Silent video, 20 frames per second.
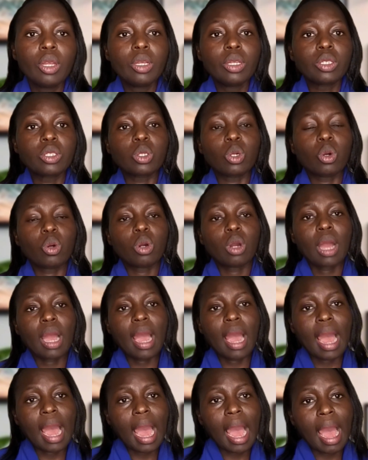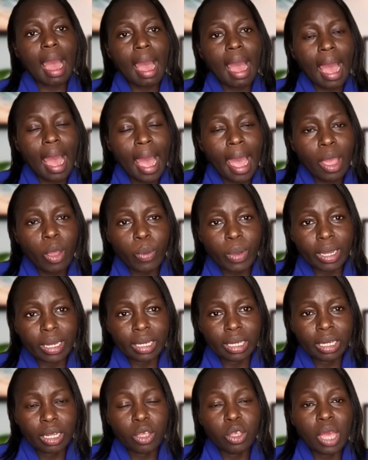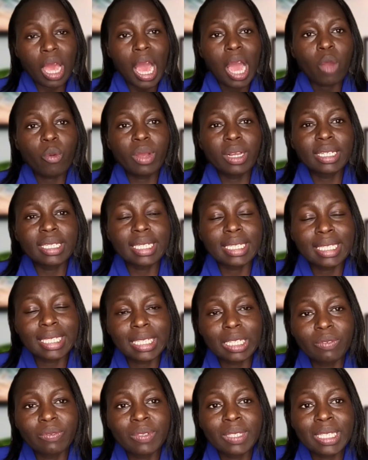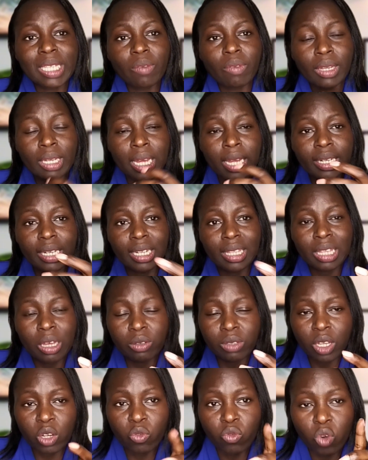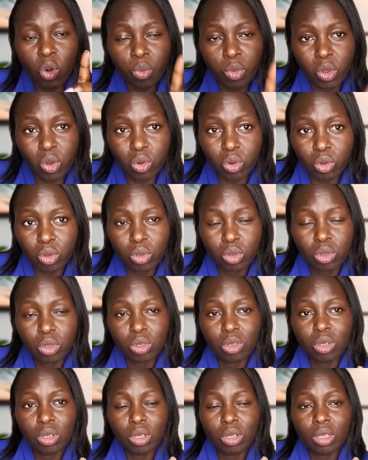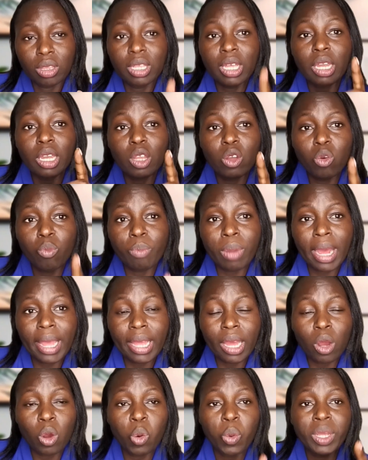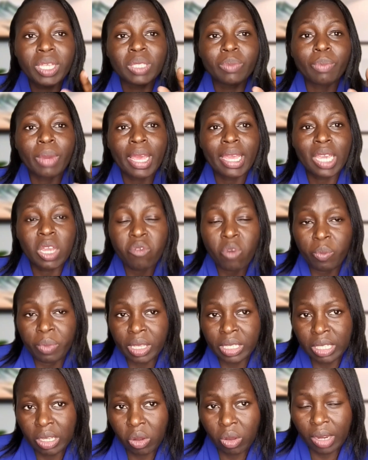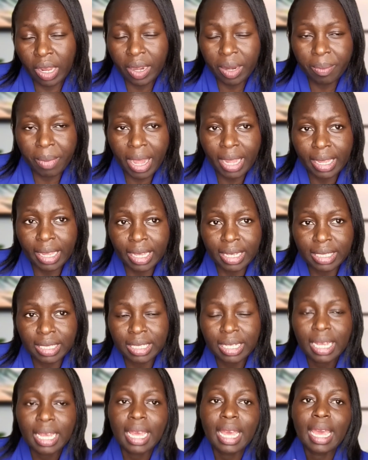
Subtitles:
So I will receive 700,000 from you, the new buyer who is buying it from the secondary market,